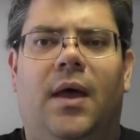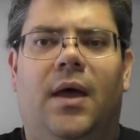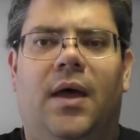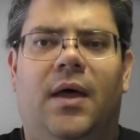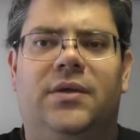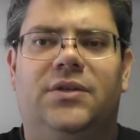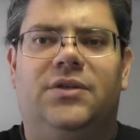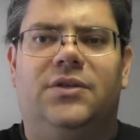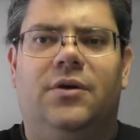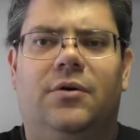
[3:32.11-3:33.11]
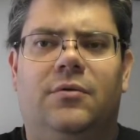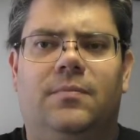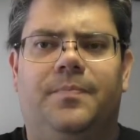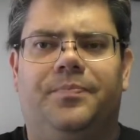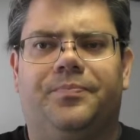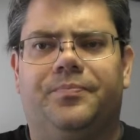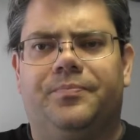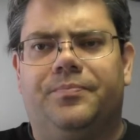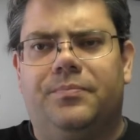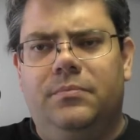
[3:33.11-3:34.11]
uh, so
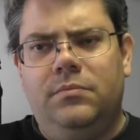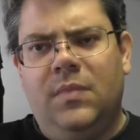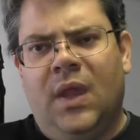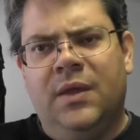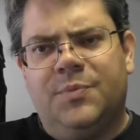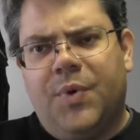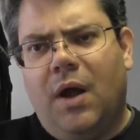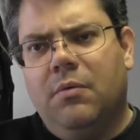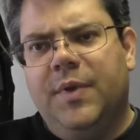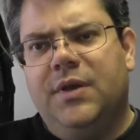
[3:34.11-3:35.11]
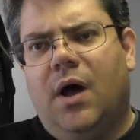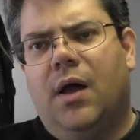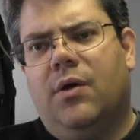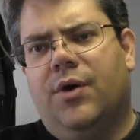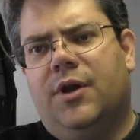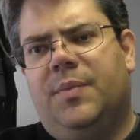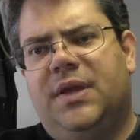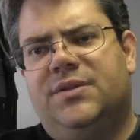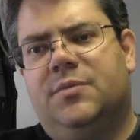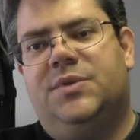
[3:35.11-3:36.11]
it's probably not going to
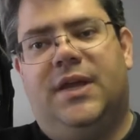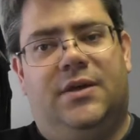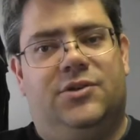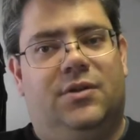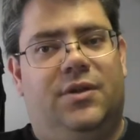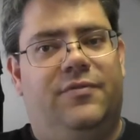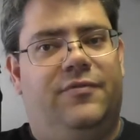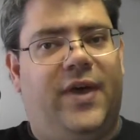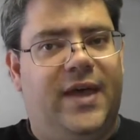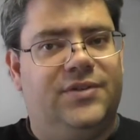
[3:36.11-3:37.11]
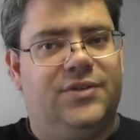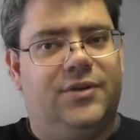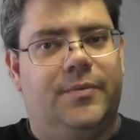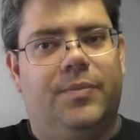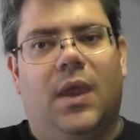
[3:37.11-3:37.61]
be substantially faster